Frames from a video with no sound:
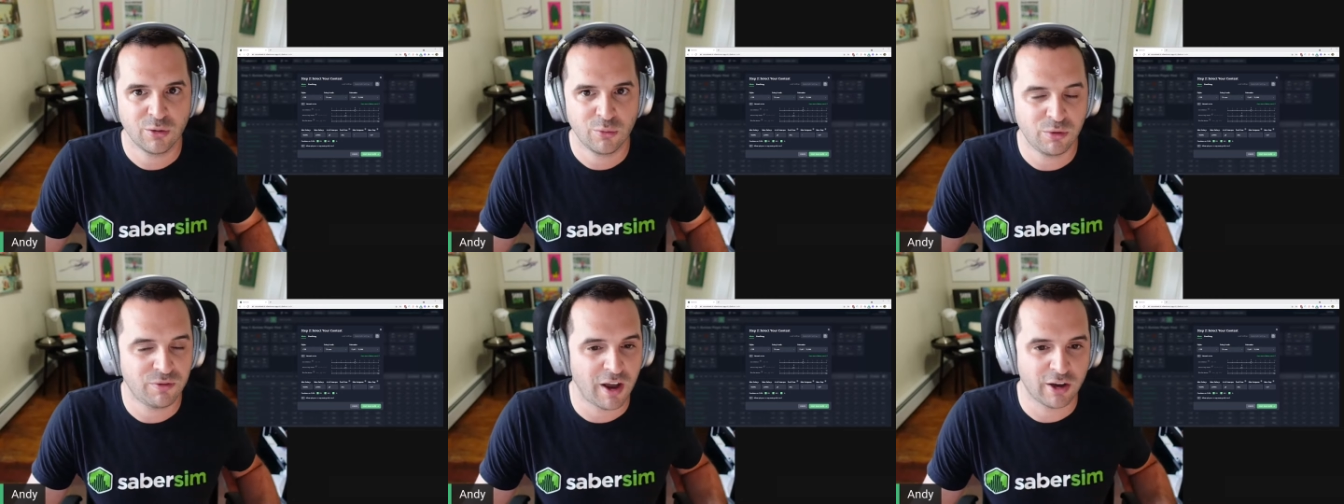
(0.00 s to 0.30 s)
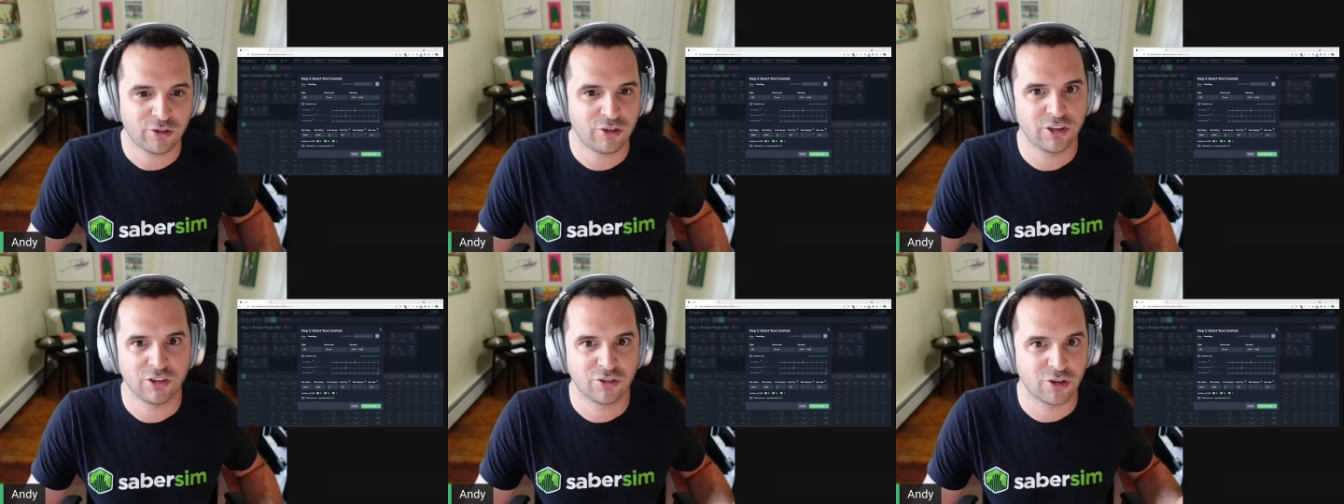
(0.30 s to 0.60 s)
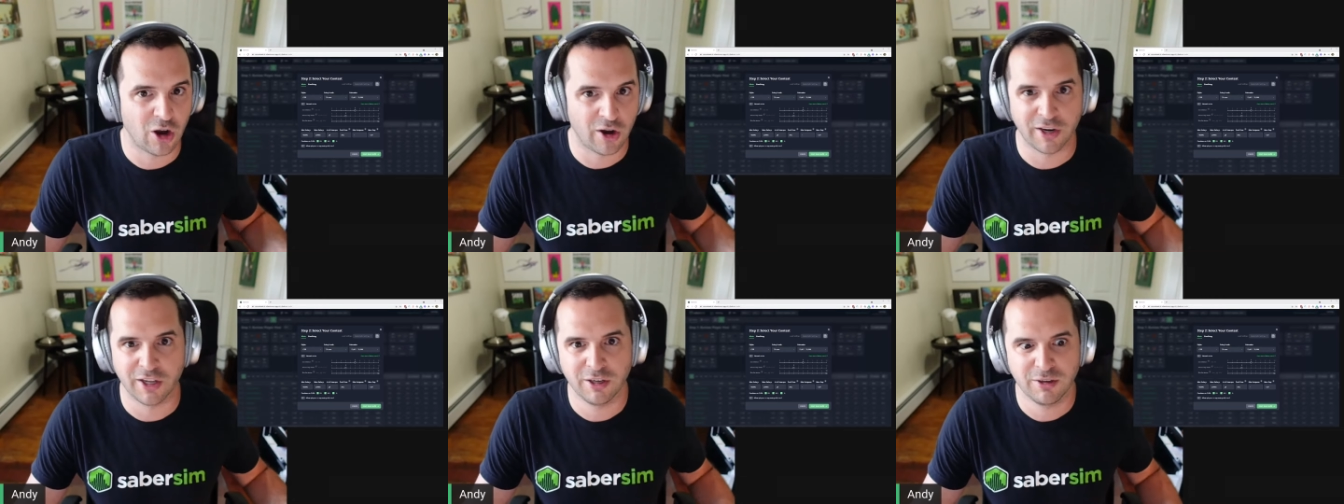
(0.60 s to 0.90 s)
we've actually just
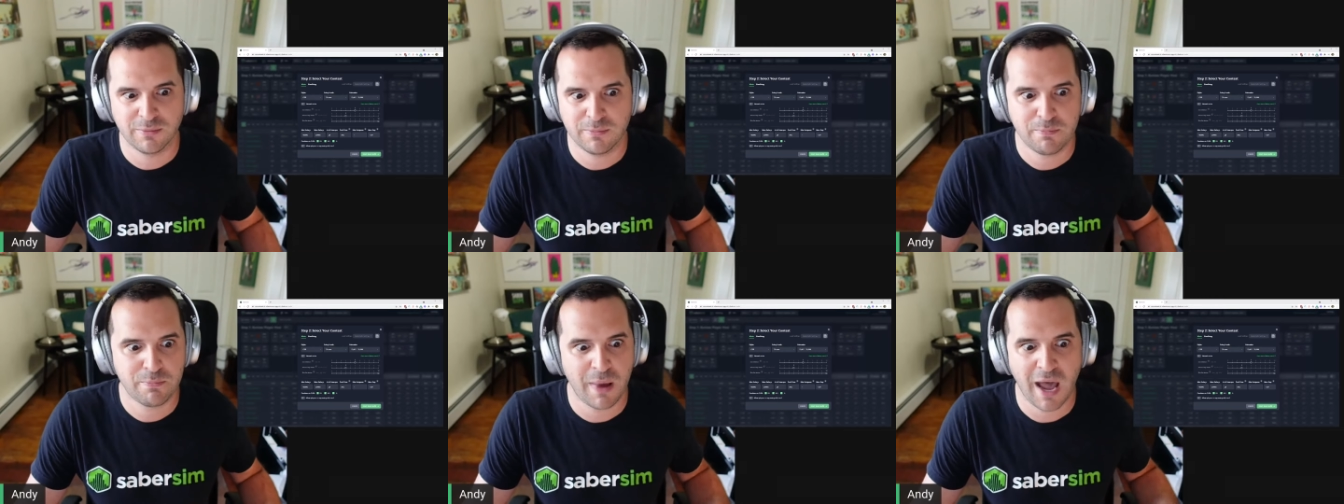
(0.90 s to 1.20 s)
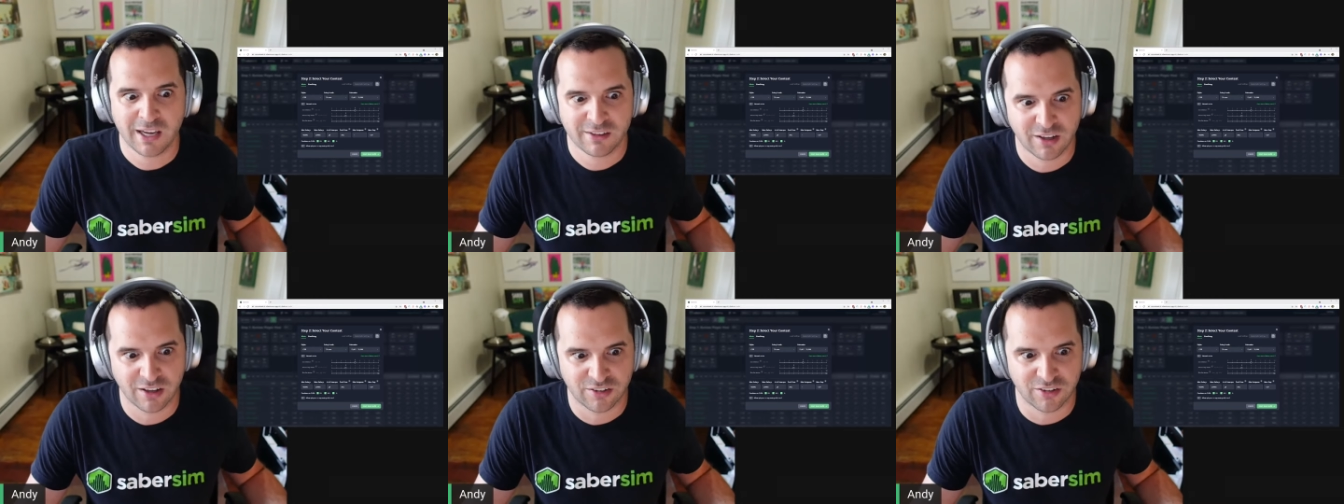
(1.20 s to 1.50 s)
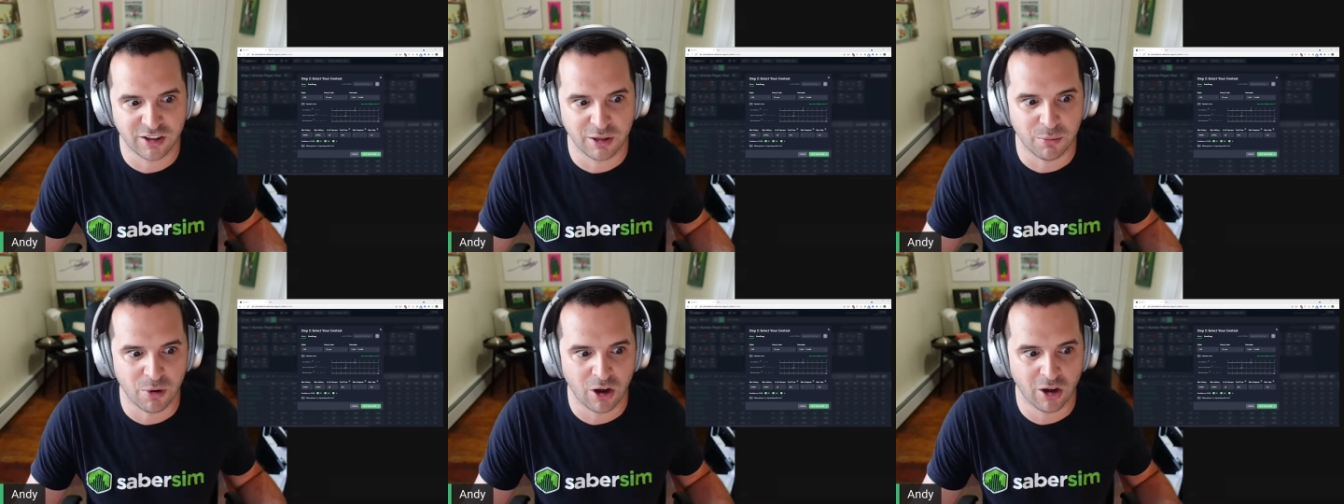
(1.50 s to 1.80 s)
gone in and
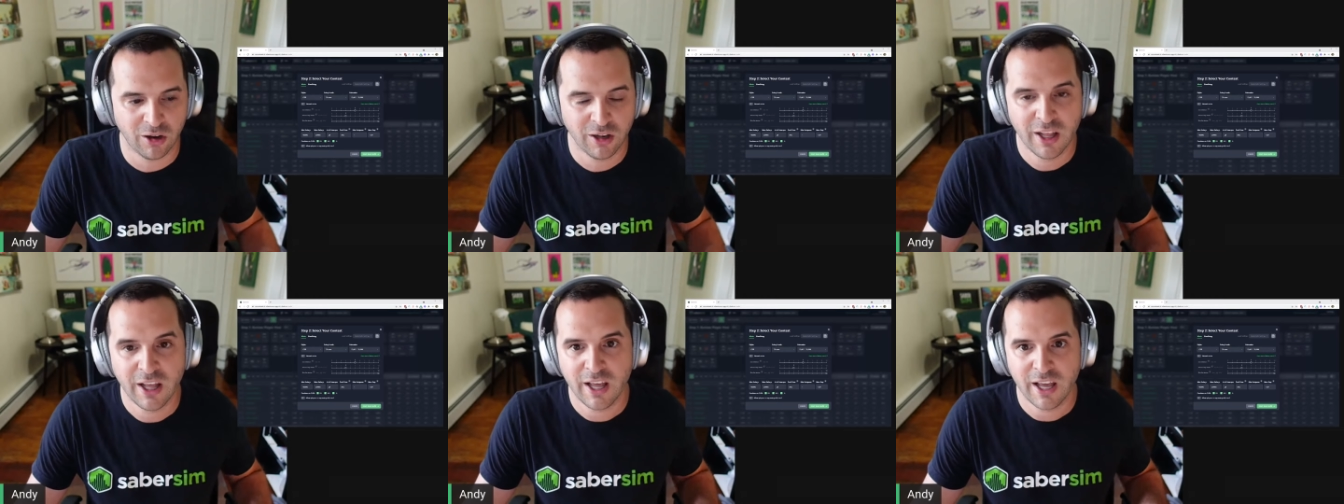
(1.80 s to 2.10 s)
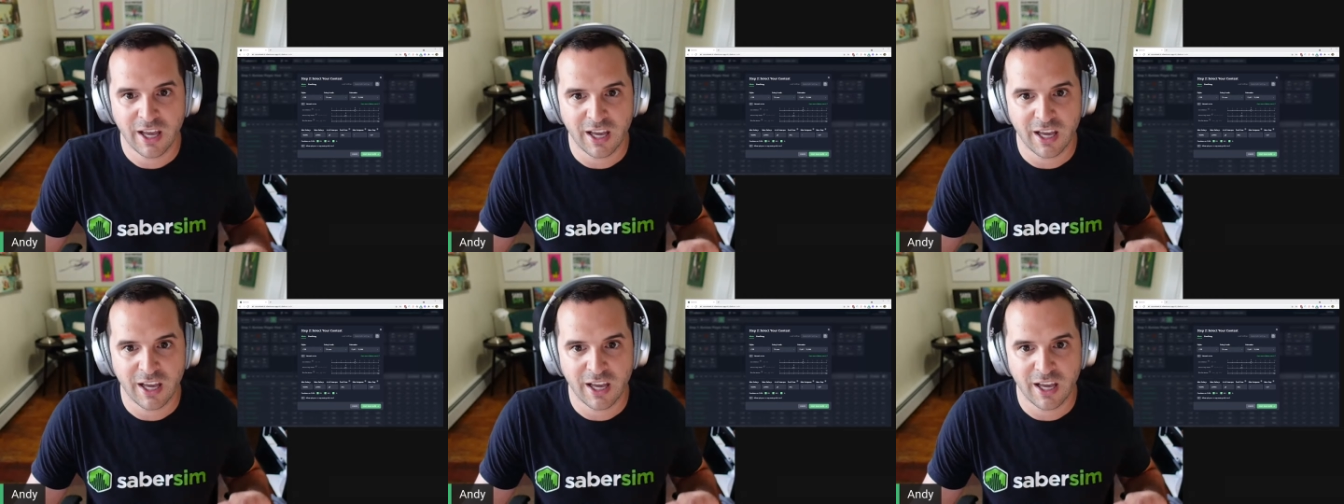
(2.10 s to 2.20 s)
back-tested them all